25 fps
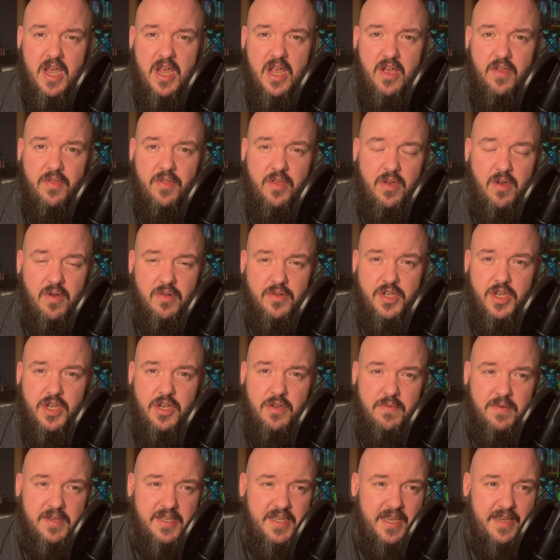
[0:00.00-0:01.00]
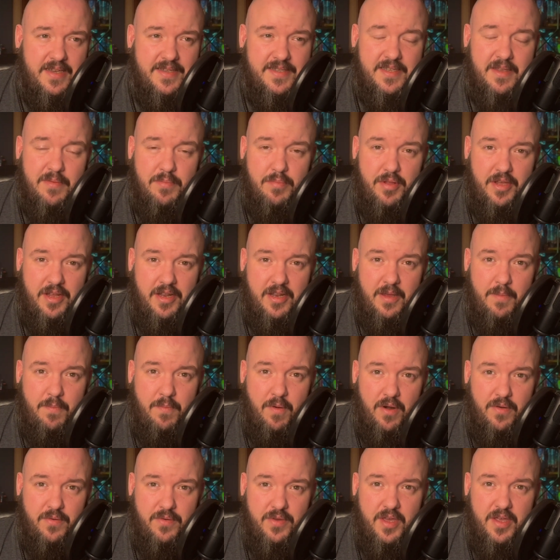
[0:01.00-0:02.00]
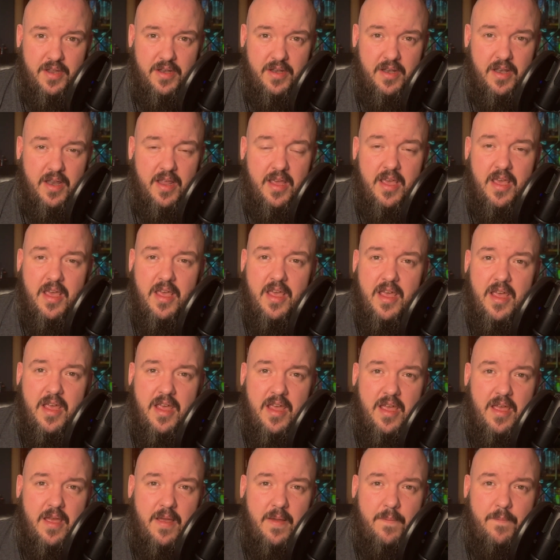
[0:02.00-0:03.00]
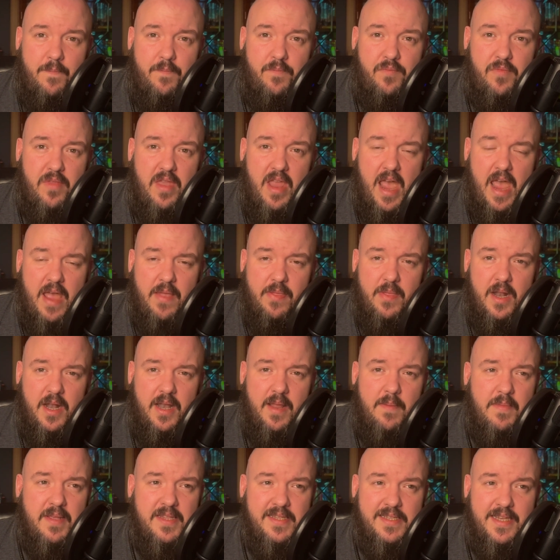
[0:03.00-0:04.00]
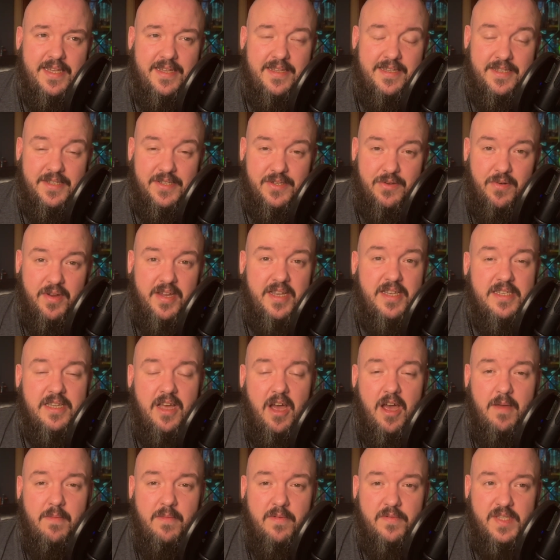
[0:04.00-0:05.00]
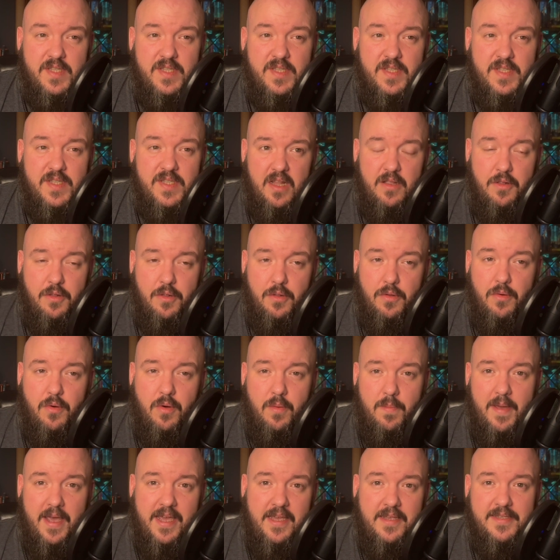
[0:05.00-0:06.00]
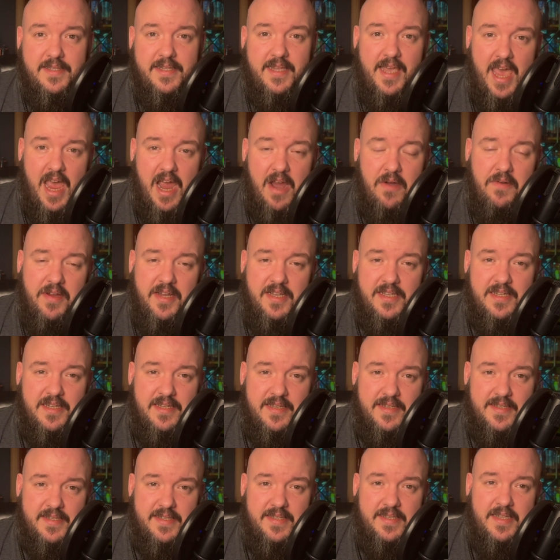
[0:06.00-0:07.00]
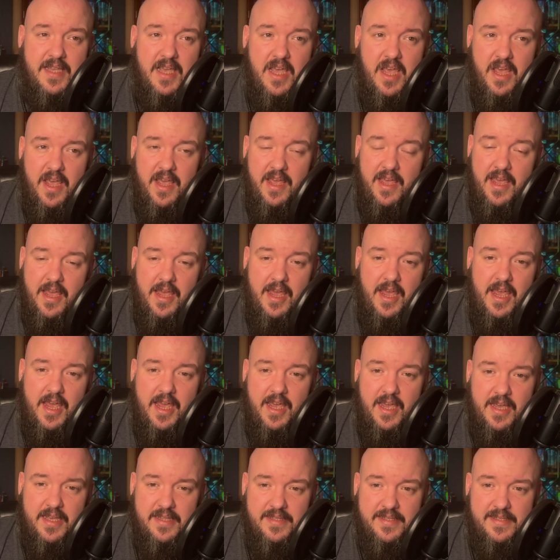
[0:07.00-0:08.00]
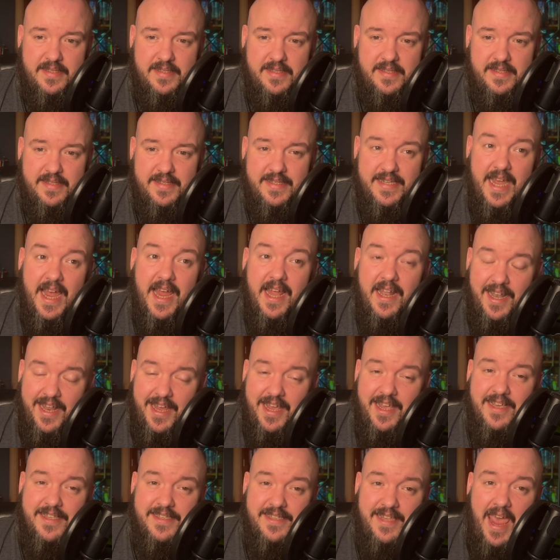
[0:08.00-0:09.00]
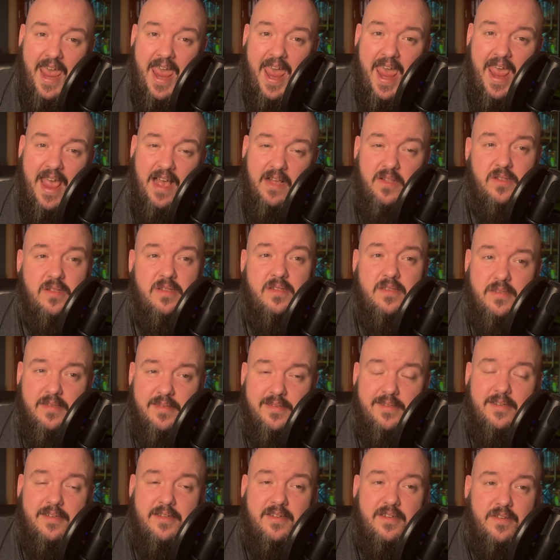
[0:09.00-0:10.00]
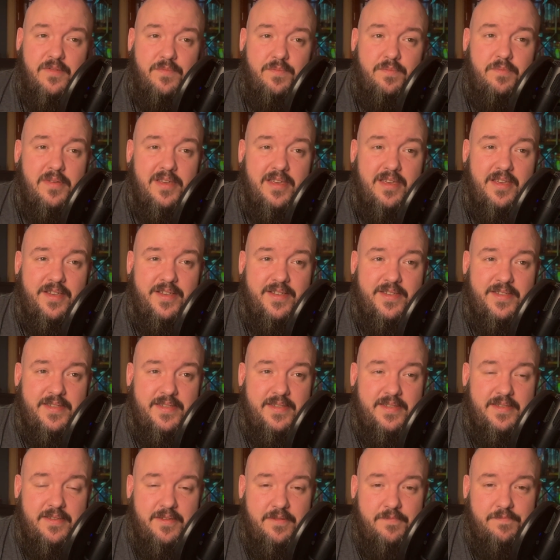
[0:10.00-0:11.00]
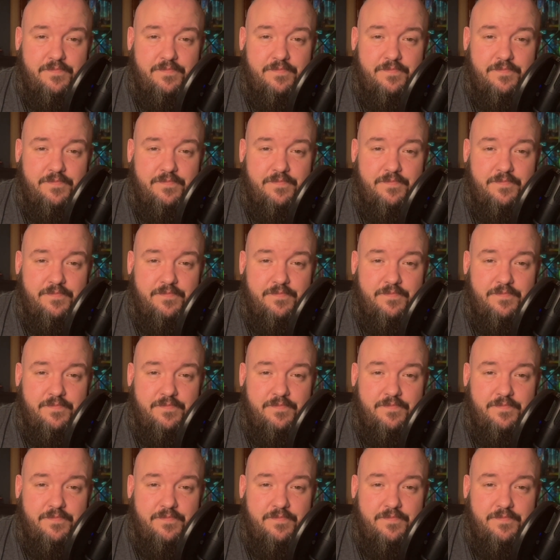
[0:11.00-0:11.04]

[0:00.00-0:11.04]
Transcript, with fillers: The continuity is completely broken. And the limited screen time of certain lore based characters, it's telling as hell because